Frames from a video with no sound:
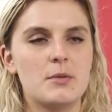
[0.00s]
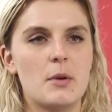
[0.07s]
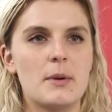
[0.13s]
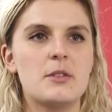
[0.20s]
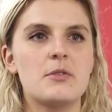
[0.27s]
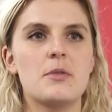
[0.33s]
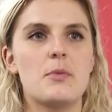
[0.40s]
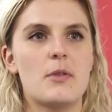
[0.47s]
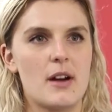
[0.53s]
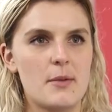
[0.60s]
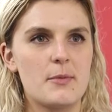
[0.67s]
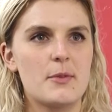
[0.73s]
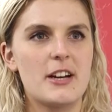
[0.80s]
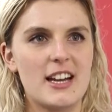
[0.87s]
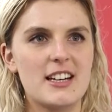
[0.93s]
what we call the
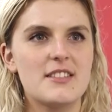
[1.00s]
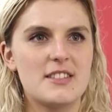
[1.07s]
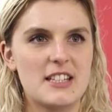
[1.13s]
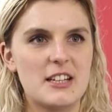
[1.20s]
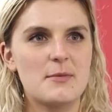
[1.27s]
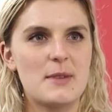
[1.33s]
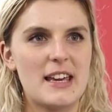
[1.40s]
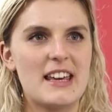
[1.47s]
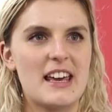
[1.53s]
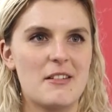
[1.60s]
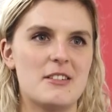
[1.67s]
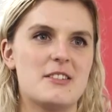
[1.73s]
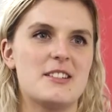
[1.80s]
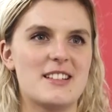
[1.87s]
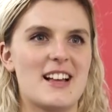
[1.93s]
primary end of steel making,
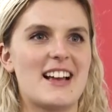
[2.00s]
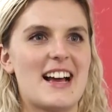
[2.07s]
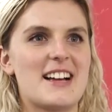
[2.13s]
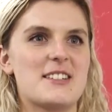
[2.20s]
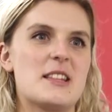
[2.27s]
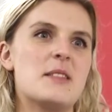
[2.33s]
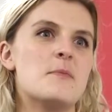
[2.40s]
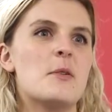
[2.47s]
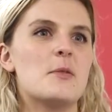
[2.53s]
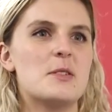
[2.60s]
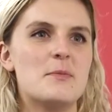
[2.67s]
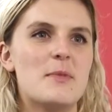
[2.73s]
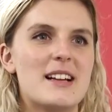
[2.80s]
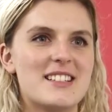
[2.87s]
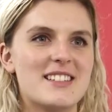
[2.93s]
which is like actually the
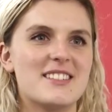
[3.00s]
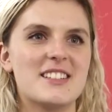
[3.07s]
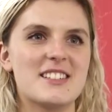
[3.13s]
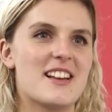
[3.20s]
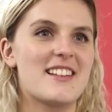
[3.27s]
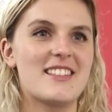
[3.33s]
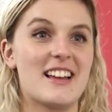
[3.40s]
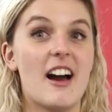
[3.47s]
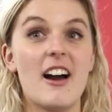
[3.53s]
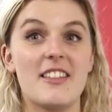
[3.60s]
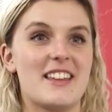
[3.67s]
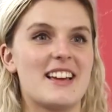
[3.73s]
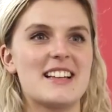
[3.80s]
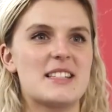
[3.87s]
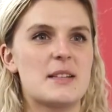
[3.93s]
molten metal, because I
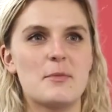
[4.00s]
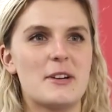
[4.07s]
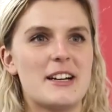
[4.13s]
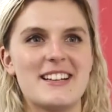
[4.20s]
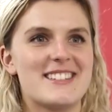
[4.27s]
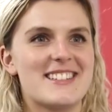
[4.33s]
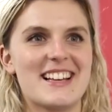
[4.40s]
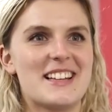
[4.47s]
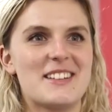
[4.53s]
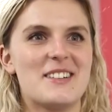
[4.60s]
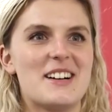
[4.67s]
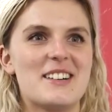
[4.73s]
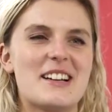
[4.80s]
think it's the prettiest thing in the world.